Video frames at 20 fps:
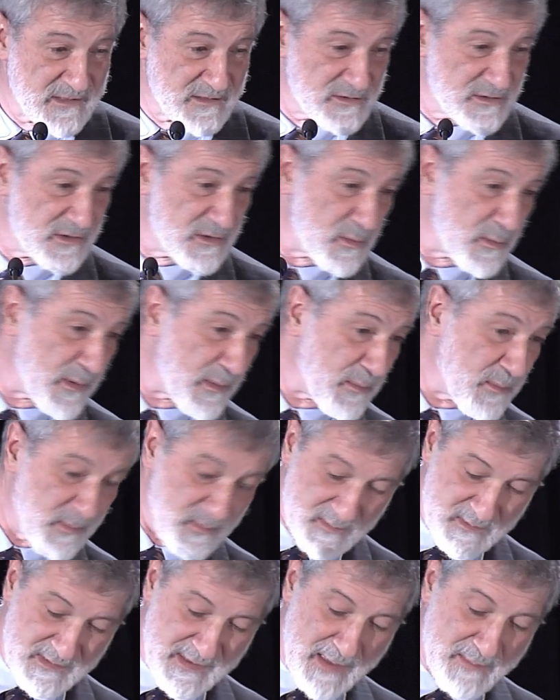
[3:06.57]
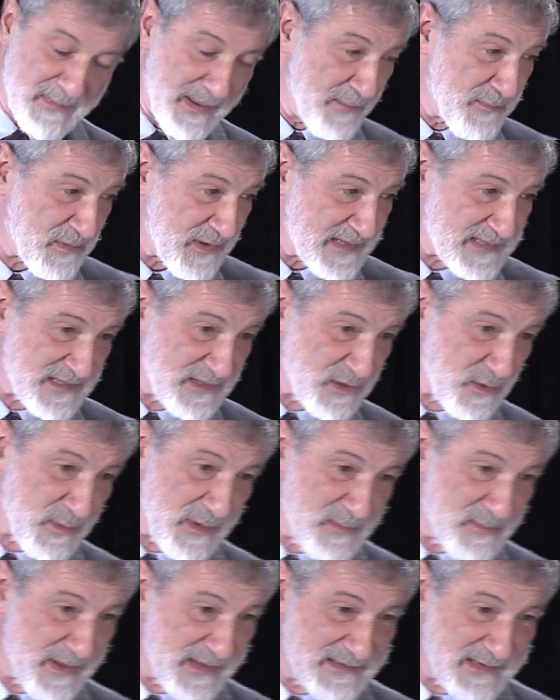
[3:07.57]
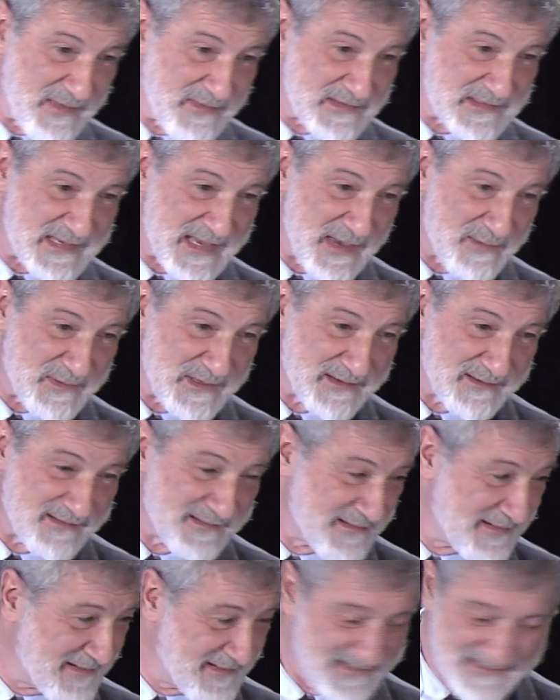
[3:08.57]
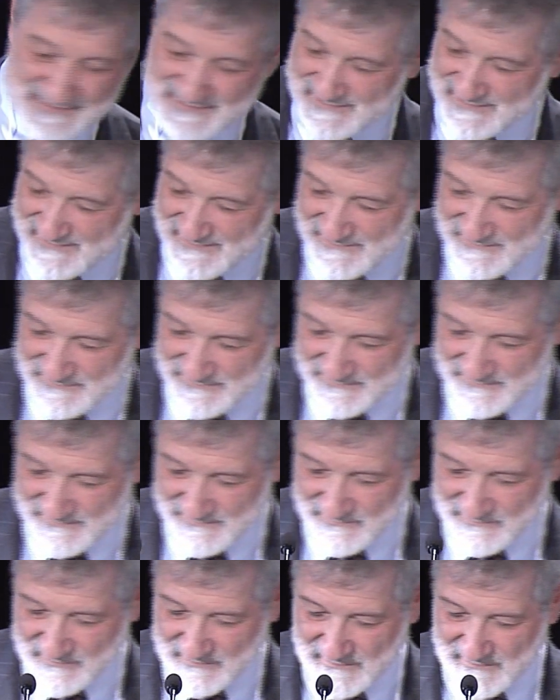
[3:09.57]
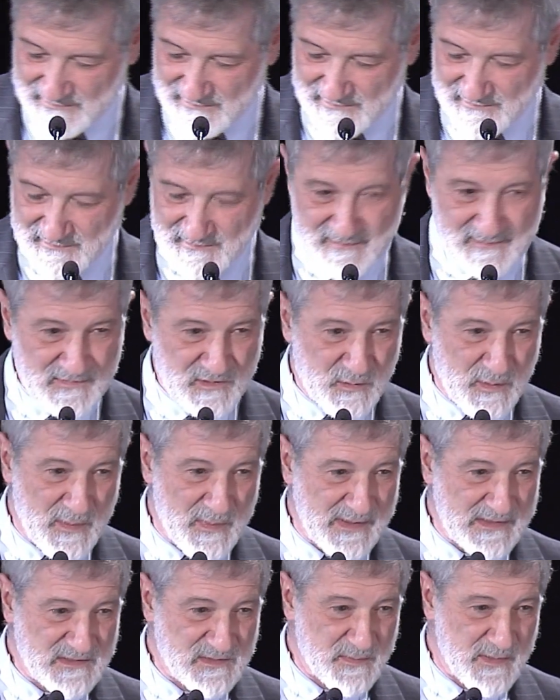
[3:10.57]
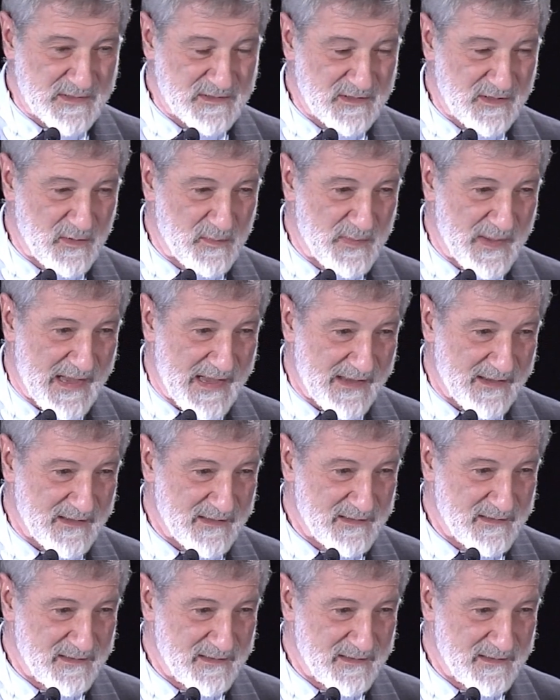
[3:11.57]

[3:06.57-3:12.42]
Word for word: Do you know where? I'm, I'm pressing the green button, nothing's happening. Try the red button. The red button's supposed to go back.